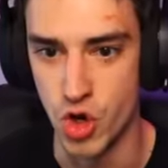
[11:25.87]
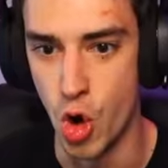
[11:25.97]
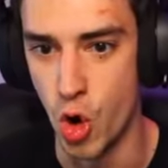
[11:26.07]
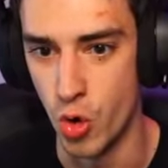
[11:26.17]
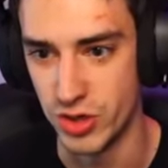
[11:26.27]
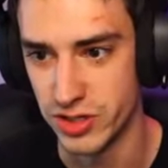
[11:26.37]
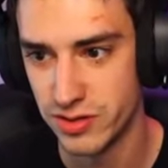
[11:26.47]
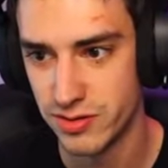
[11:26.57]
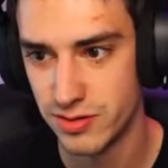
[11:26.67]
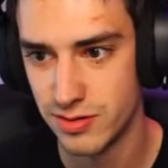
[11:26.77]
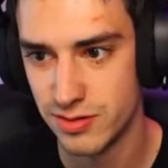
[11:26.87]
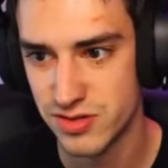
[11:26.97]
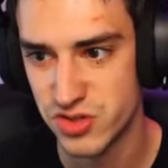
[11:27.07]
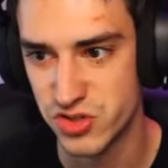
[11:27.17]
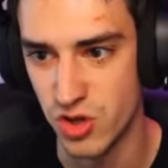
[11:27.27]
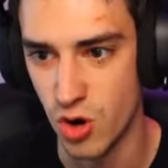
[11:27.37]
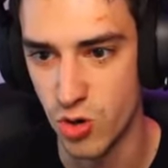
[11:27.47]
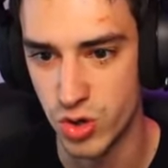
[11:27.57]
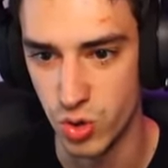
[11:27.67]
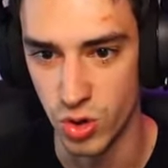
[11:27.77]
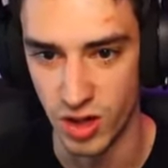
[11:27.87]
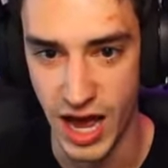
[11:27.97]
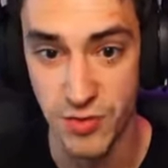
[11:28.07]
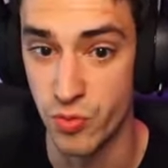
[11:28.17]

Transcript: dude. So cool. I